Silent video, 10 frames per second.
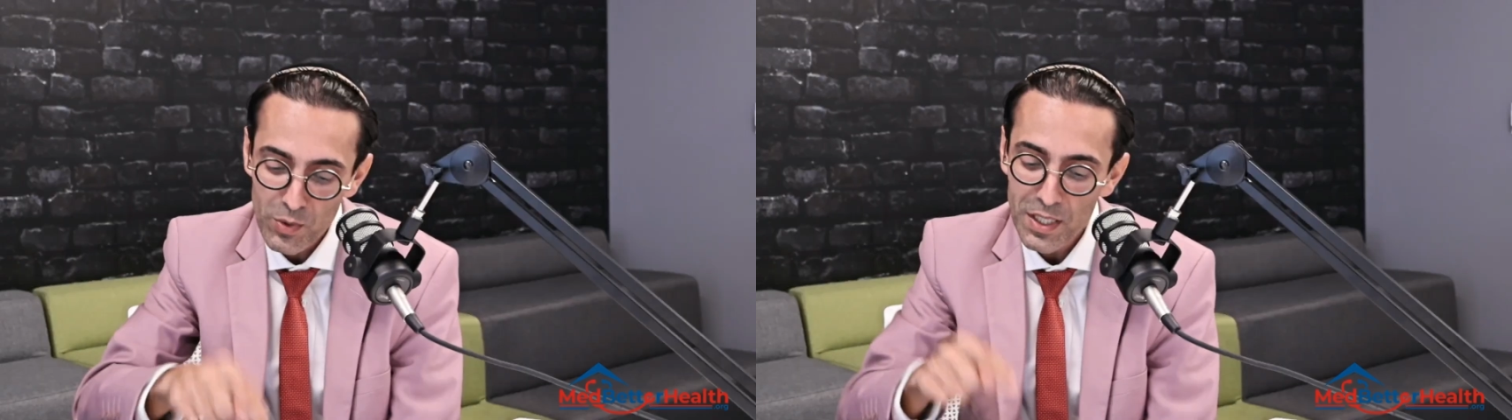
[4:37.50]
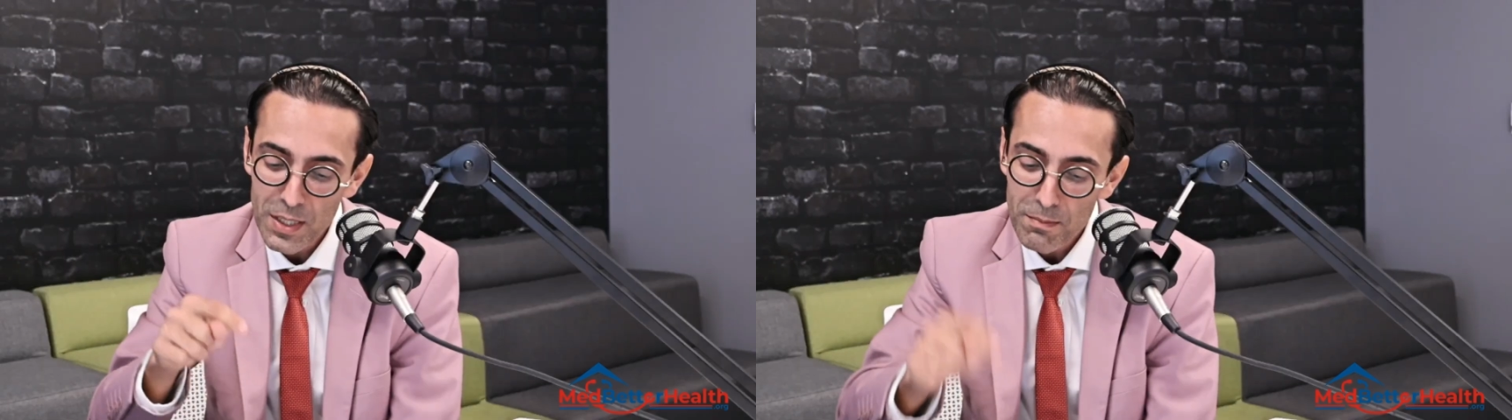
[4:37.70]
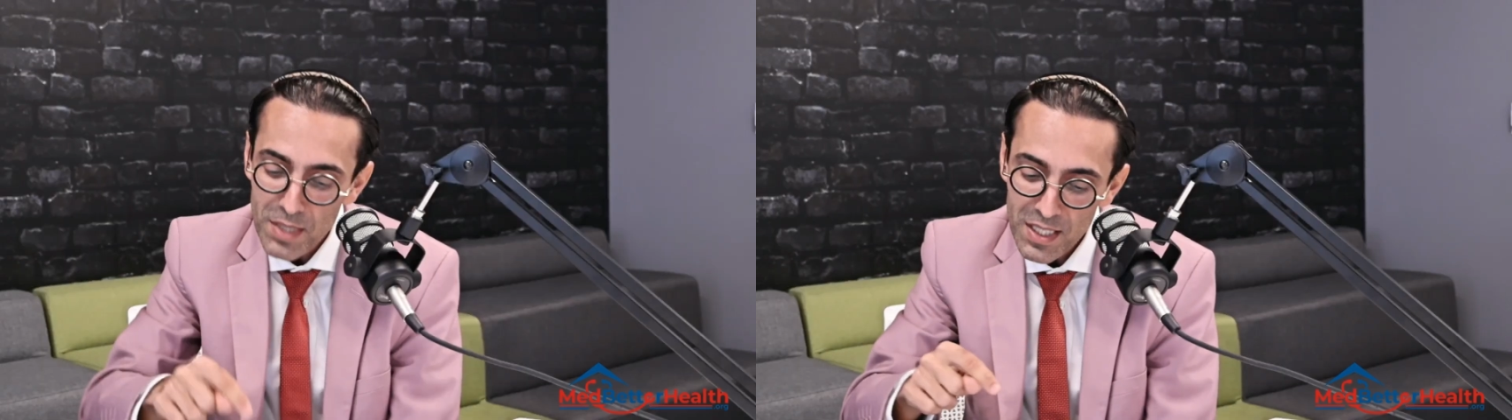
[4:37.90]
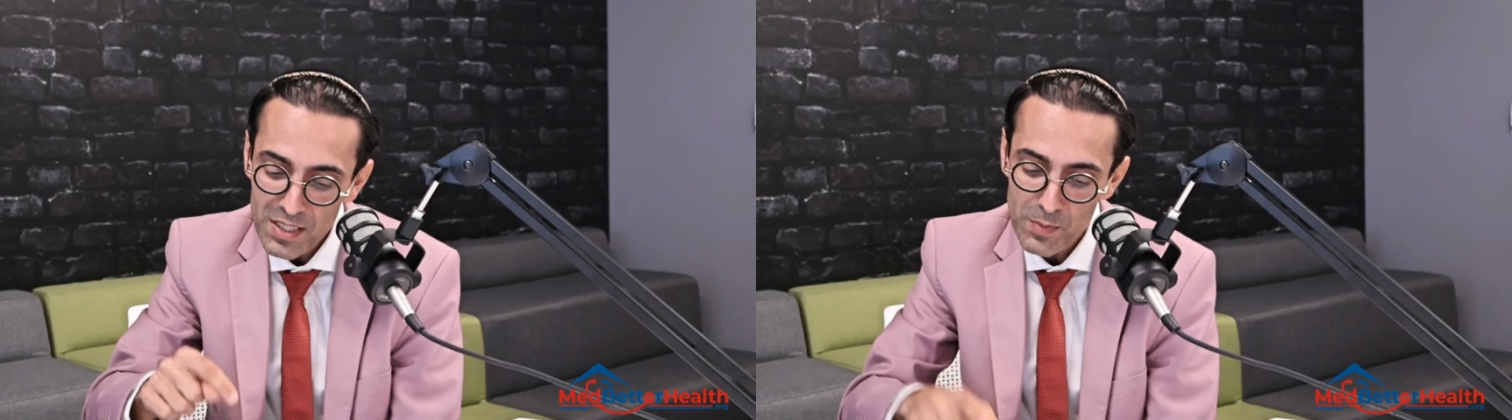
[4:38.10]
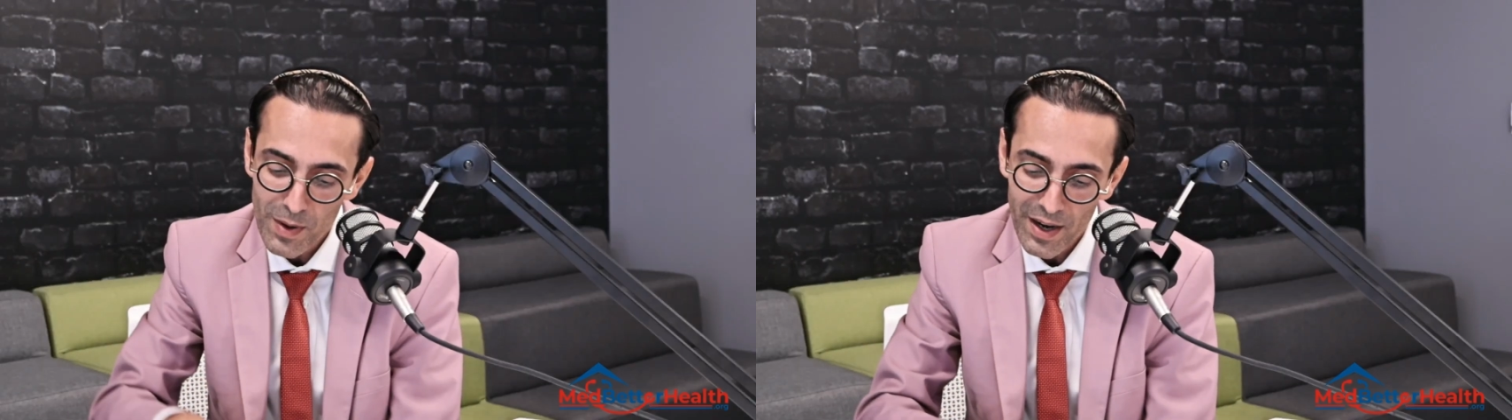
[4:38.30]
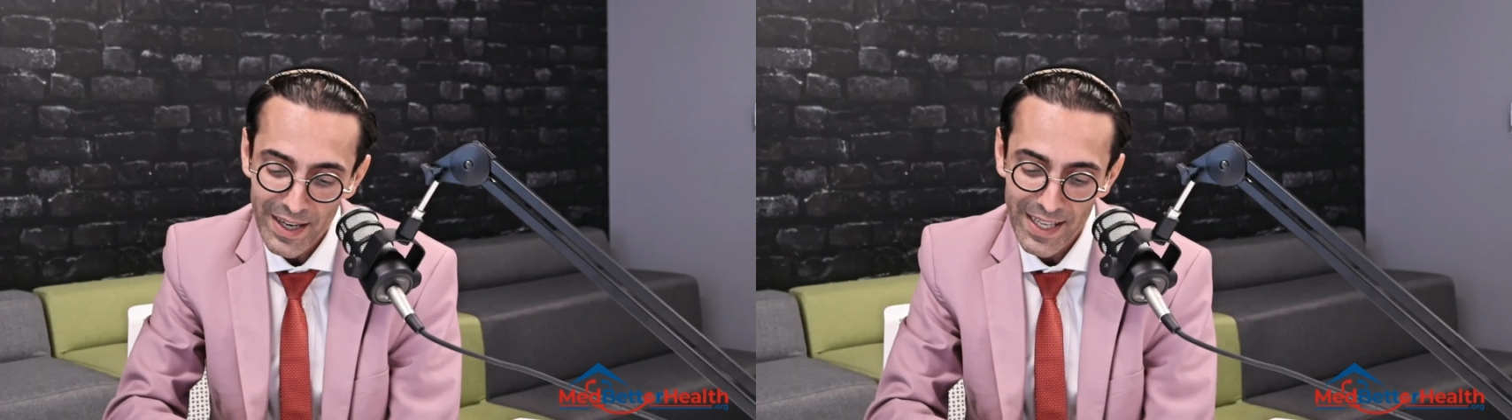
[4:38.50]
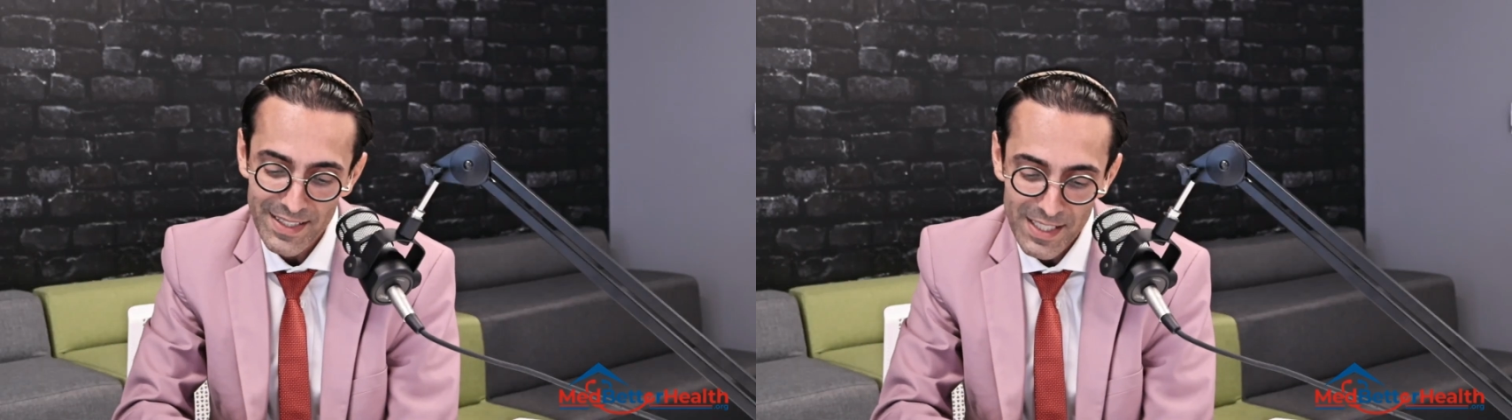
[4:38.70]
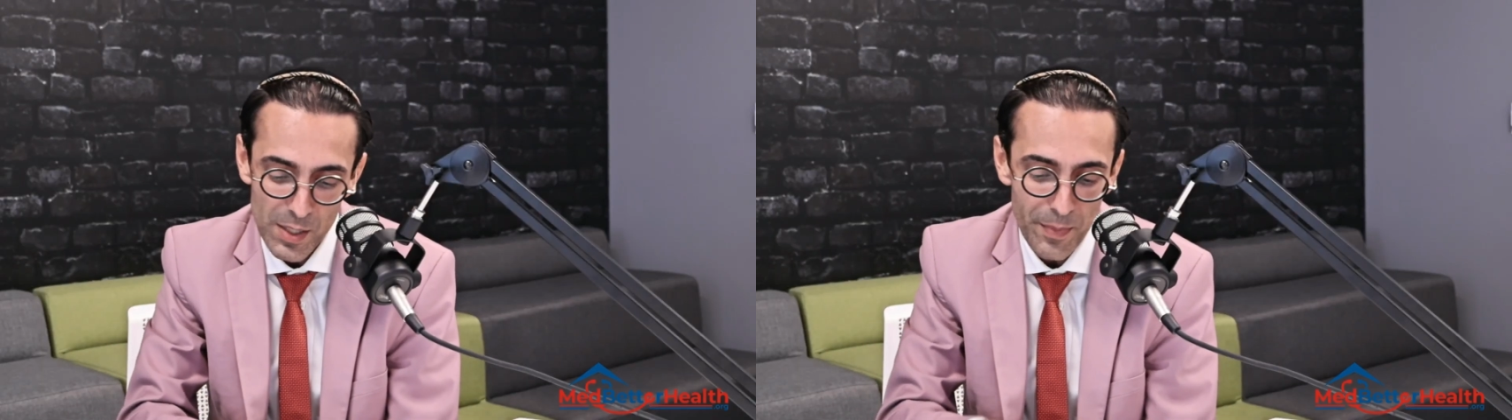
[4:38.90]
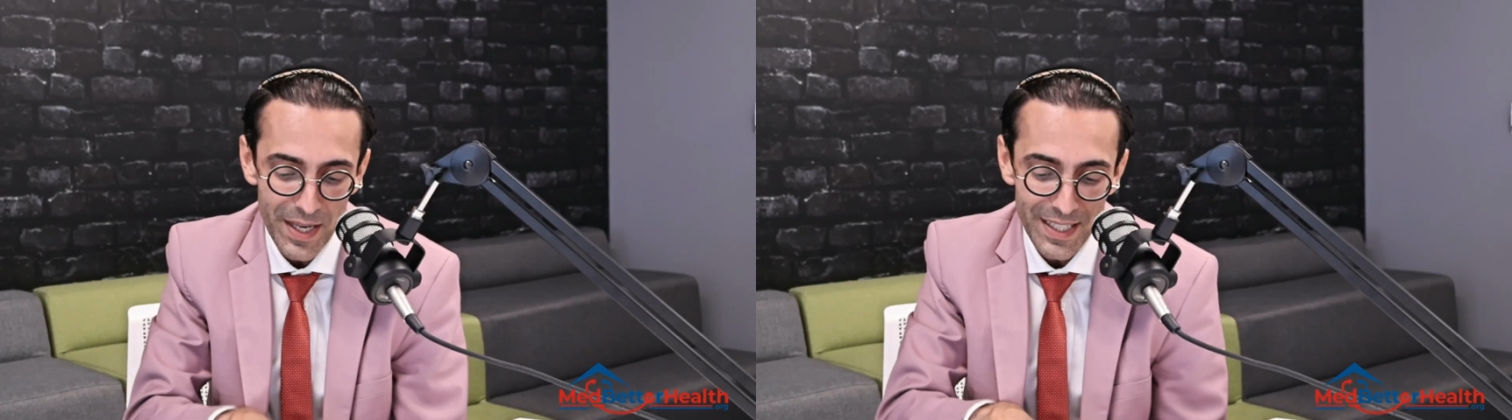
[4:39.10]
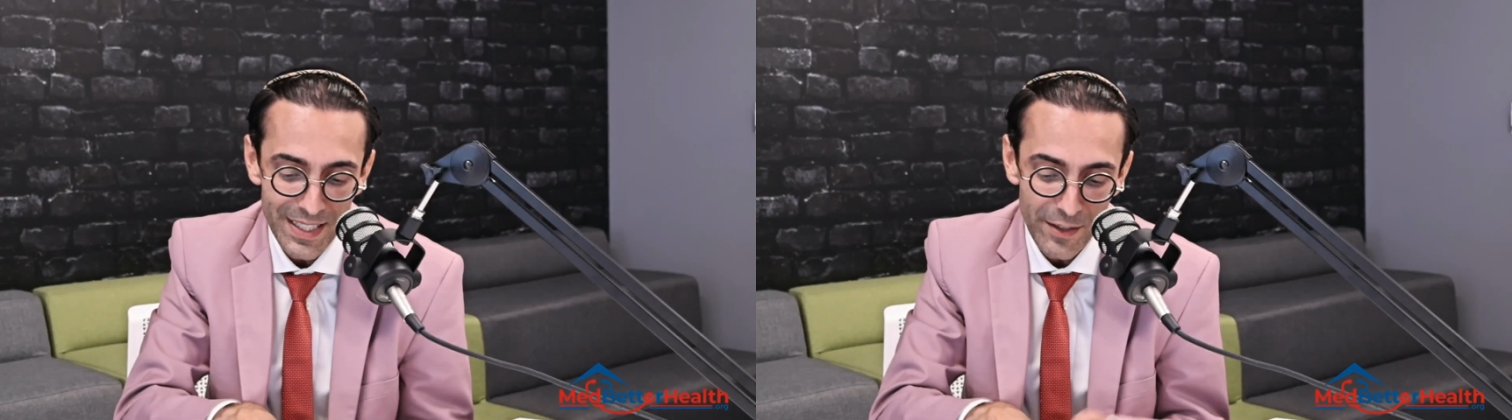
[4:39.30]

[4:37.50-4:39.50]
what he means by anticipating